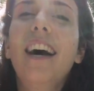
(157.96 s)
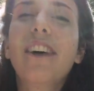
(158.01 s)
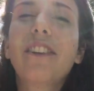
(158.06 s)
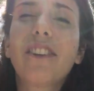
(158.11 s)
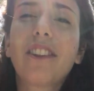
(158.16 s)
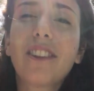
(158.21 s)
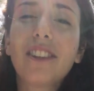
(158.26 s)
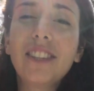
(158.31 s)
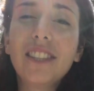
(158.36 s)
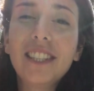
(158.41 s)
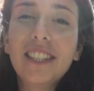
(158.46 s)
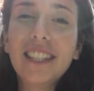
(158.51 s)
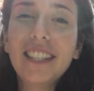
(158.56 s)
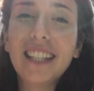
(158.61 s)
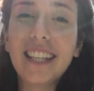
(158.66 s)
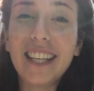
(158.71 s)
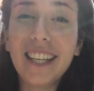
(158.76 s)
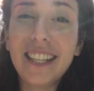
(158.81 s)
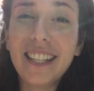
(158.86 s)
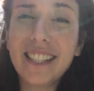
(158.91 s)
a
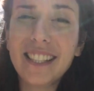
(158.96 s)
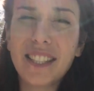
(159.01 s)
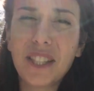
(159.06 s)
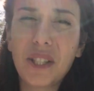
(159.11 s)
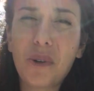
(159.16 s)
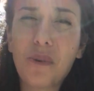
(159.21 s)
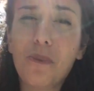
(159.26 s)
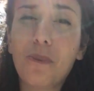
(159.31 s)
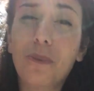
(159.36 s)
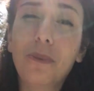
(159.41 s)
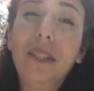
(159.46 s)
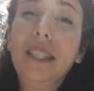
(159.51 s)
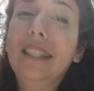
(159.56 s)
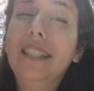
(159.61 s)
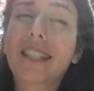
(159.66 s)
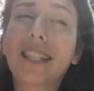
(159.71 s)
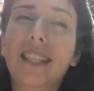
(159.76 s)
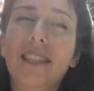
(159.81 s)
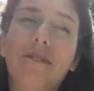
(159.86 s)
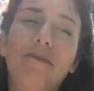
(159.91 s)
third is
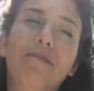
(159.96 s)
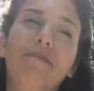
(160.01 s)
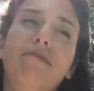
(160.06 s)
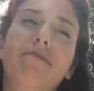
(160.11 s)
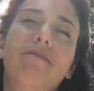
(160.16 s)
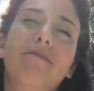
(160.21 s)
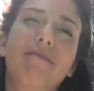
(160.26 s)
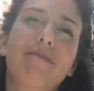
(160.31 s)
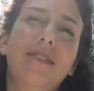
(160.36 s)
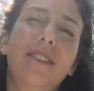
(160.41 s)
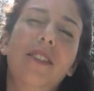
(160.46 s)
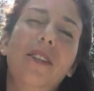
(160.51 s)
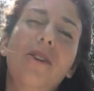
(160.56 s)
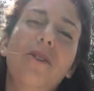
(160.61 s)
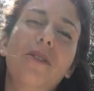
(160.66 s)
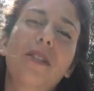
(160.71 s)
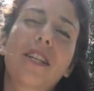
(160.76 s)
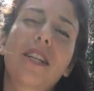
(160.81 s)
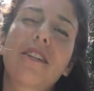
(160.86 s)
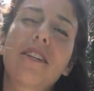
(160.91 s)
wheat.
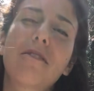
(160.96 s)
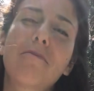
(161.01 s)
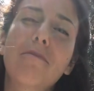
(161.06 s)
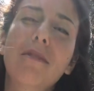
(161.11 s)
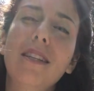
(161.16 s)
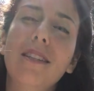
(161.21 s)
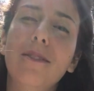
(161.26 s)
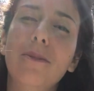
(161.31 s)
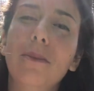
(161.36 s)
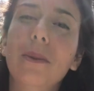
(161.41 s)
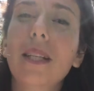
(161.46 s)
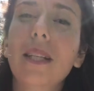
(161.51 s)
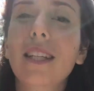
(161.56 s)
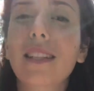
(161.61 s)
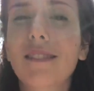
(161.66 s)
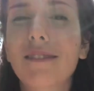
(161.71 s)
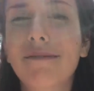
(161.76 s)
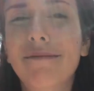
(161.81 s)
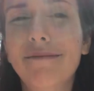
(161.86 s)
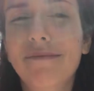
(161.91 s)
So dairy, meat, and wheat.
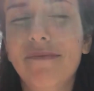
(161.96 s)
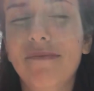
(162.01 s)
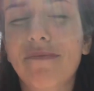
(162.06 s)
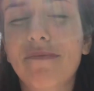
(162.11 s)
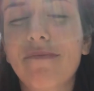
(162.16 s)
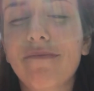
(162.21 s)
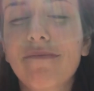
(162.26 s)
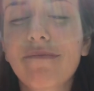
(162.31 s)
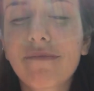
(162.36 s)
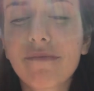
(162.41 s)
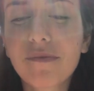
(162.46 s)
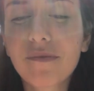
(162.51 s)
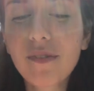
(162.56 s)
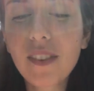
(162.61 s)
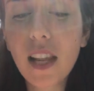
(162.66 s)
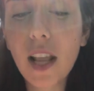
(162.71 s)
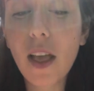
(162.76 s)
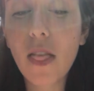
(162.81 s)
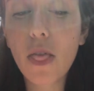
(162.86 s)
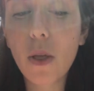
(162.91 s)

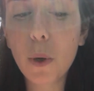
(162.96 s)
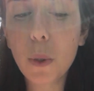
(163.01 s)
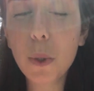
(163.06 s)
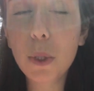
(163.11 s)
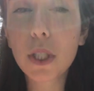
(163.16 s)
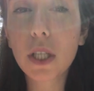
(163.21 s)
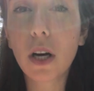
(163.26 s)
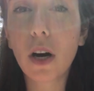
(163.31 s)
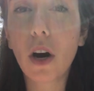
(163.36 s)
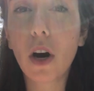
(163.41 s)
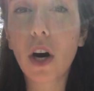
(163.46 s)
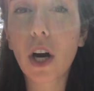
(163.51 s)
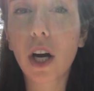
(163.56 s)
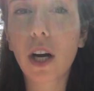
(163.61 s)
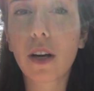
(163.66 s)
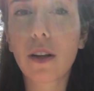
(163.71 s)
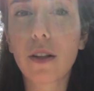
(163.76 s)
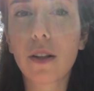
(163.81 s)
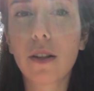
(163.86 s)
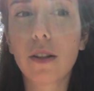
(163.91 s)
Those
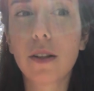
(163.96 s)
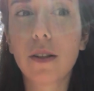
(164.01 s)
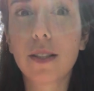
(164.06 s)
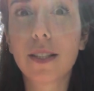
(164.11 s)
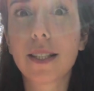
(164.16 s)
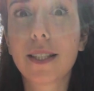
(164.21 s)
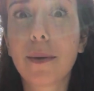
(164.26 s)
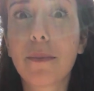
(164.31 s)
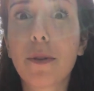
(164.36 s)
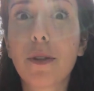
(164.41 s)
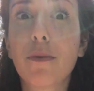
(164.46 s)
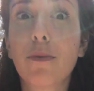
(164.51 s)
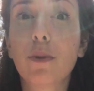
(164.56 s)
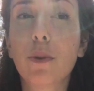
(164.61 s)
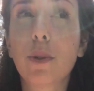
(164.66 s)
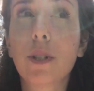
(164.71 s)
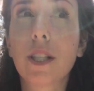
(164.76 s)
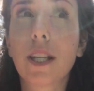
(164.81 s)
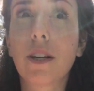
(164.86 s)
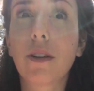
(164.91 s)
are some of the
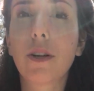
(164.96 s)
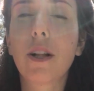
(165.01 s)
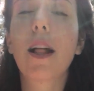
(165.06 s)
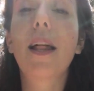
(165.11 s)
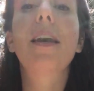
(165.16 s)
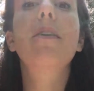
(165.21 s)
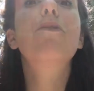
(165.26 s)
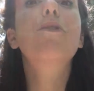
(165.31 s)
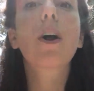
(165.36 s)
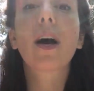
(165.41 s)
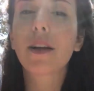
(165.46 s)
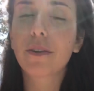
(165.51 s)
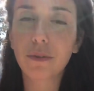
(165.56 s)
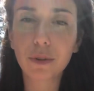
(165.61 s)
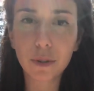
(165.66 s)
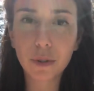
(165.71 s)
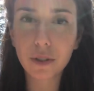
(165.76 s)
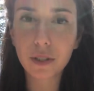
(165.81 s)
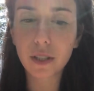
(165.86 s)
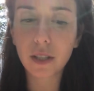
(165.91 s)
foods that are, and fried
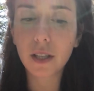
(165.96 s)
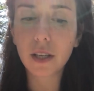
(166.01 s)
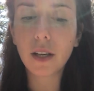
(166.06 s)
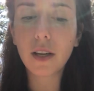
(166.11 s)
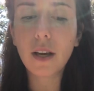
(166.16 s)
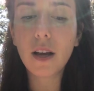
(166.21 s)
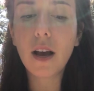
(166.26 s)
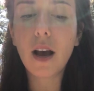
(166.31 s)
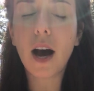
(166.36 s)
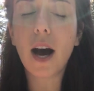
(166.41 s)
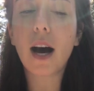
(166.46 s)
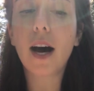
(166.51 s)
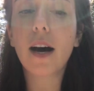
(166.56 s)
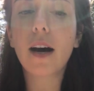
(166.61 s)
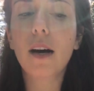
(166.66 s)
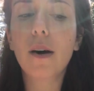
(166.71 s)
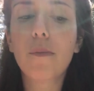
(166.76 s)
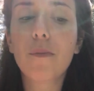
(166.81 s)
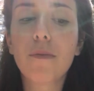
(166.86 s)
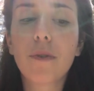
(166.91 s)
foods,
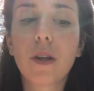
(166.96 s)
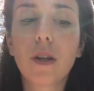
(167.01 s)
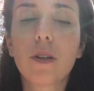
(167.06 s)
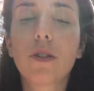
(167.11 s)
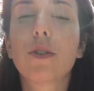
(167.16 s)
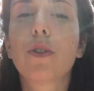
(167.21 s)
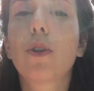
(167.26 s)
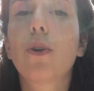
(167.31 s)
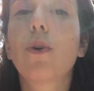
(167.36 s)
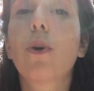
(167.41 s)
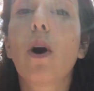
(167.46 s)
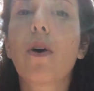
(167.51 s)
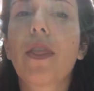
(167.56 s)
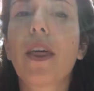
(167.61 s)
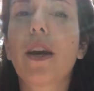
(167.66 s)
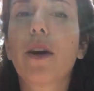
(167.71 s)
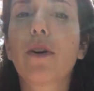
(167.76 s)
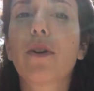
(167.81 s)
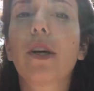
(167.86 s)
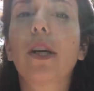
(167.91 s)

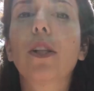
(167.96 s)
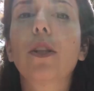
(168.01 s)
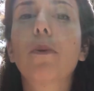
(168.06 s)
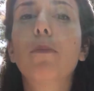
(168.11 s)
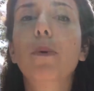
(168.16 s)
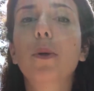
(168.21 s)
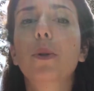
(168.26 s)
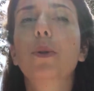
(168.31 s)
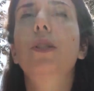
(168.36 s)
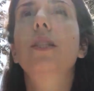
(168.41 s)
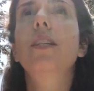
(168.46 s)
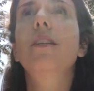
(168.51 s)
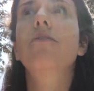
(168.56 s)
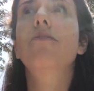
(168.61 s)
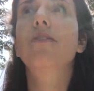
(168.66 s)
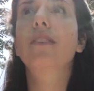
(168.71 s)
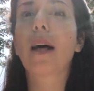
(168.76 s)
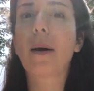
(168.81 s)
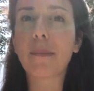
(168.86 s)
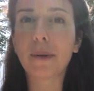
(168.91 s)
that are like the most
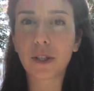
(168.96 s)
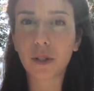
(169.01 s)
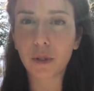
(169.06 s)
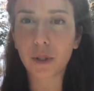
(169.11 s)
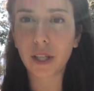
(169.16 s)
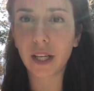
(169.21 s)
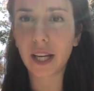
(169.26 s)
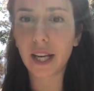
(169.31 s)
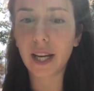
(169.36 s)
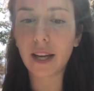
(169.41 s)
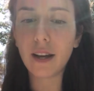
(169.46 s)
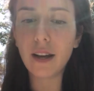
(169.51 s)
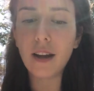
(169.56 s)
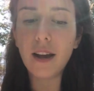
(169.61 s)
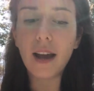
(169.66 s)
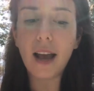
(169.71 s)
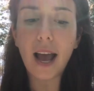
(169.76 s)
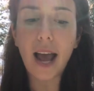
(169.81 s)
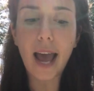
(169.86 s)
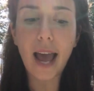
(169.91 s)
inflammatory
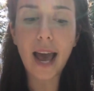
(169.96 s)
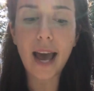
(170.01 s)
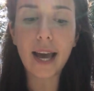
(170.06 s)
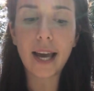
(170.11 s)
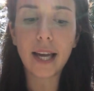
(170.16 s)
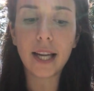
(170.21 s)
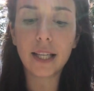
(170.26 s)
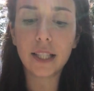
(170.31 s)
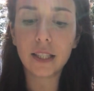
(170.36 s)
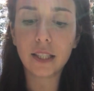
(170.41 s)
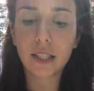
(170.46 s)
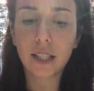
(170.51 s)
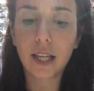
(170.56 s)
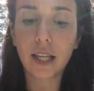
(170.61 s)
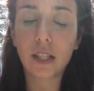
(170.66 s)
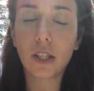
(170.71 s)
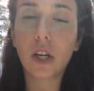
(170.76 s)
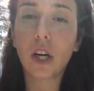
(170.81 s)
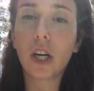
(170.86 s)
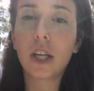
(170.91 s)
and
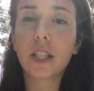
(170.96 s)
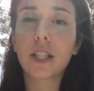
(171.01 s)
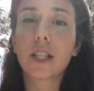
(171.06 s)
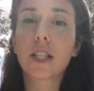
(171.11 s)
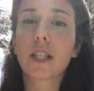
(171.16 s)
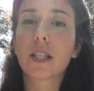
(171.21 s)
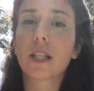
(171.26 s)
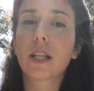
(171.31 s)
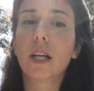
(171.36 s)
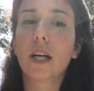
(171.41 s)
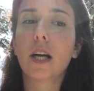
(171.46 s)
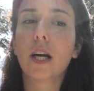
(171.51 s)
can cause